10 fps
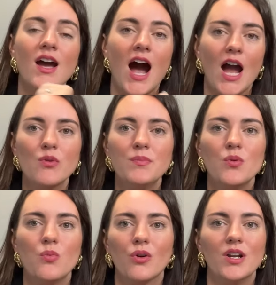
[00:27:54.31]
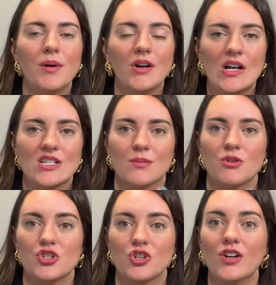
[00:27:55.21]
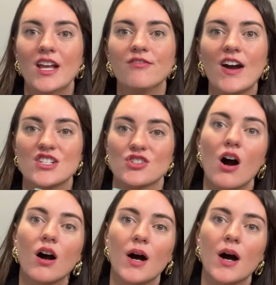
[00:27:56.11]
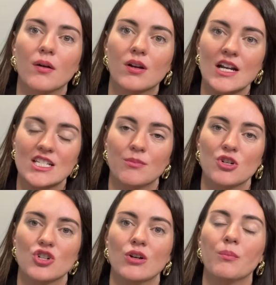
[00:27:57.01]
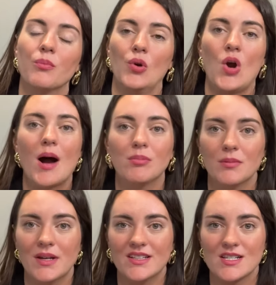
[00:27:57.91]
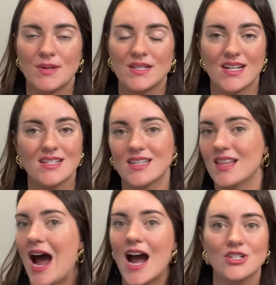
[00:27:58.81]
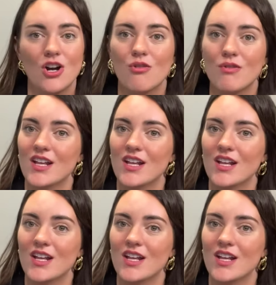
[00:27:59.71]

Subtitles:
I would be worried about customer churn if I saw a customer churn problem in this business. I don't.